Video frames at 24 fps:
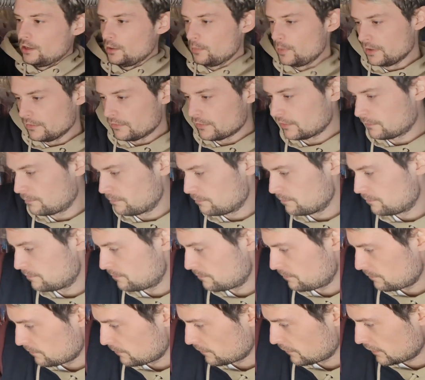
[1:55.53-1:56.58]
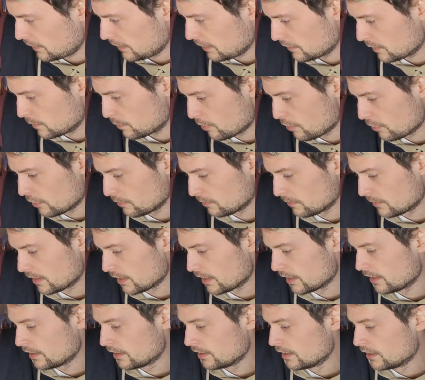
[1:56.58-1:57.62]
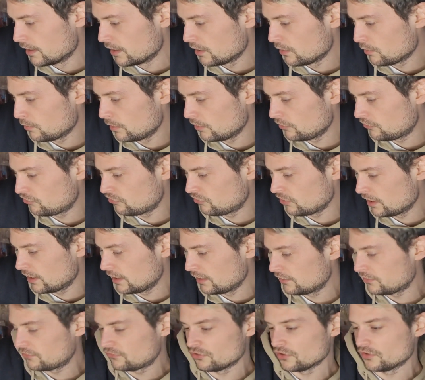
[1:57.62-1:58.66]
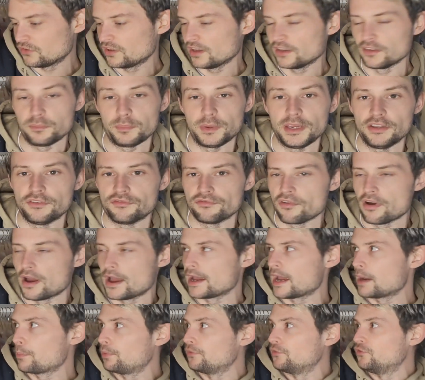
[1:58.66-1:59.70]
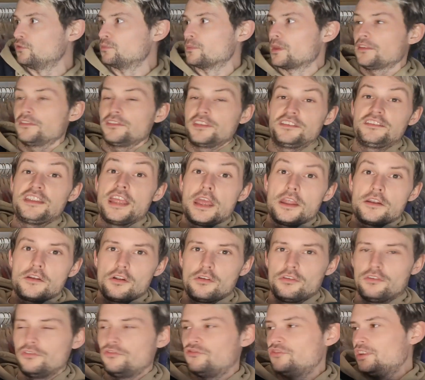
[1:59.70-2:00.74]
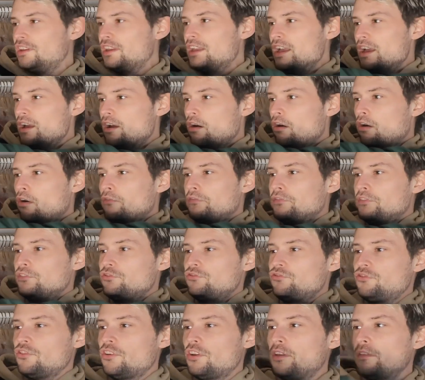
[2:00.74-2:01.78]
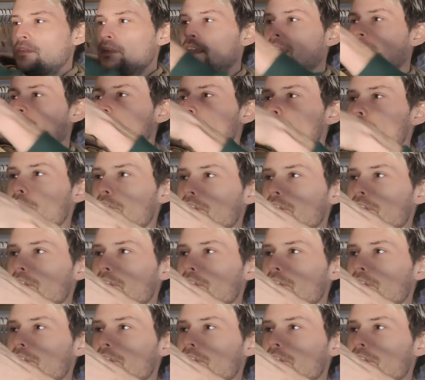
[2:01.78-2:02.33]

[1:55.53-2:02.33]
a little bit of a thing at the bottom there, which is just says Be Dry. I presume that's the technology of the shirt there.